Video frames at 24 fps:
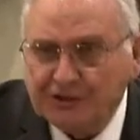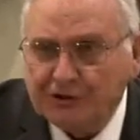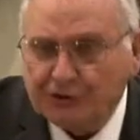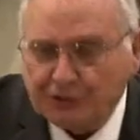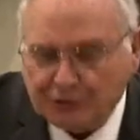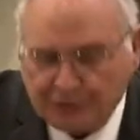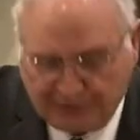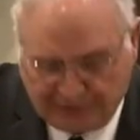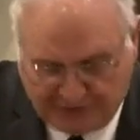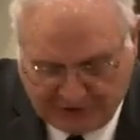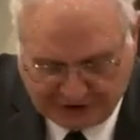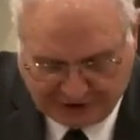and
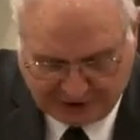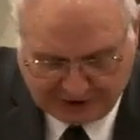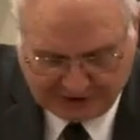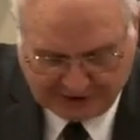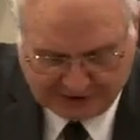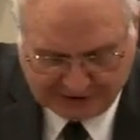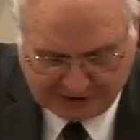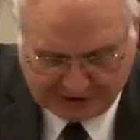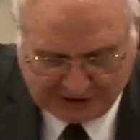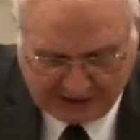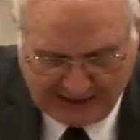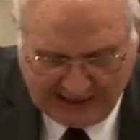two
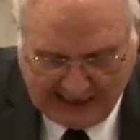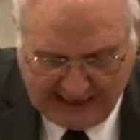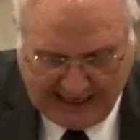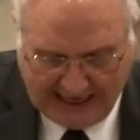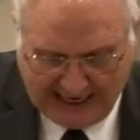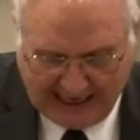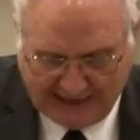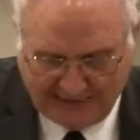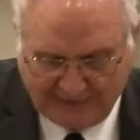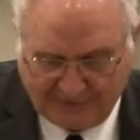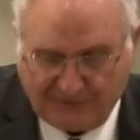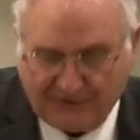fishes,
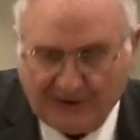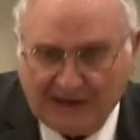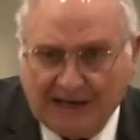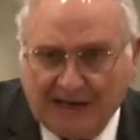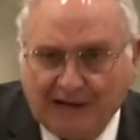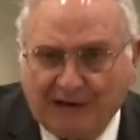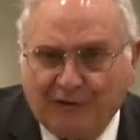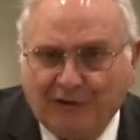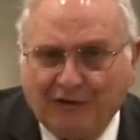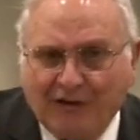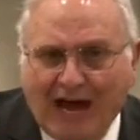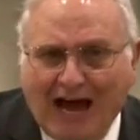and
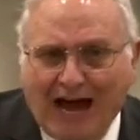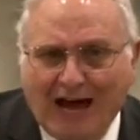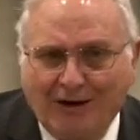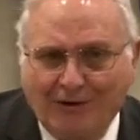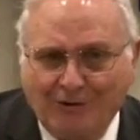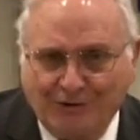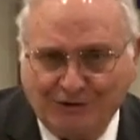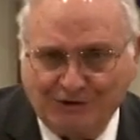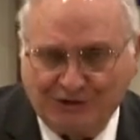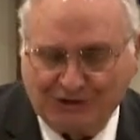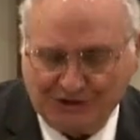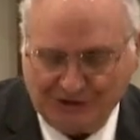fed
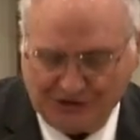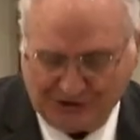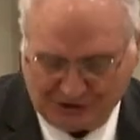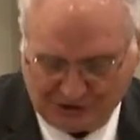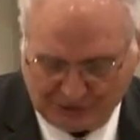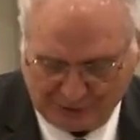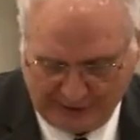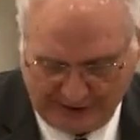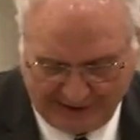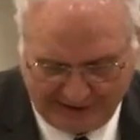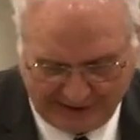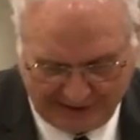
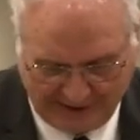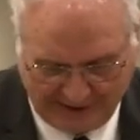thousands with